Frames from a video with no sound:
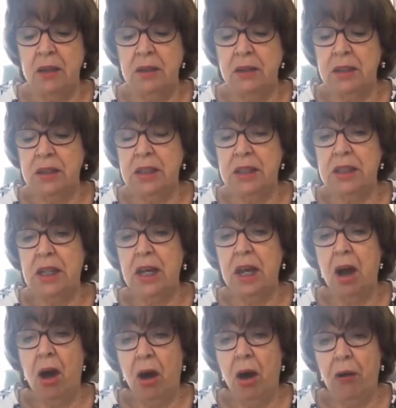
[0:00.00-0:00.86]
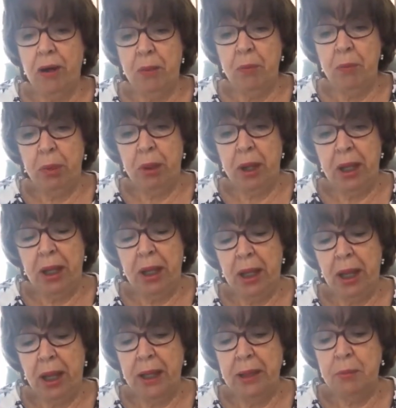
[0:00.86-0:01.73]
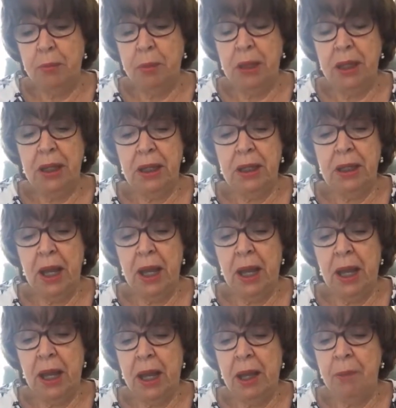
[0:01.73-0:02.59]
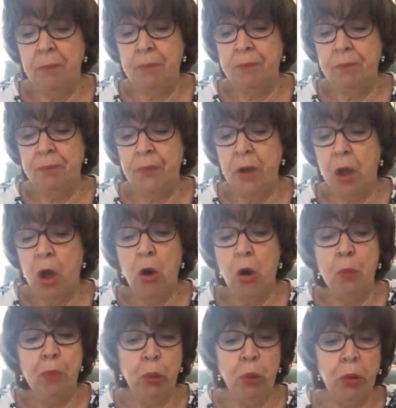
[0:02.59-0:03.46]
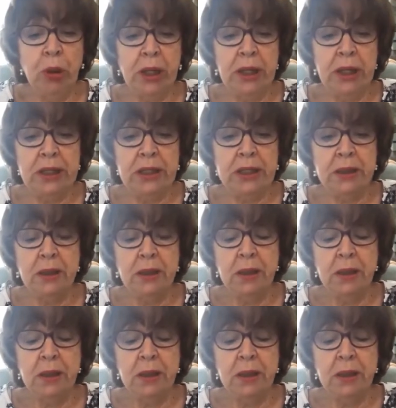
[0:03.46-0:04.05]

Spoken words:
that our MP had been bullied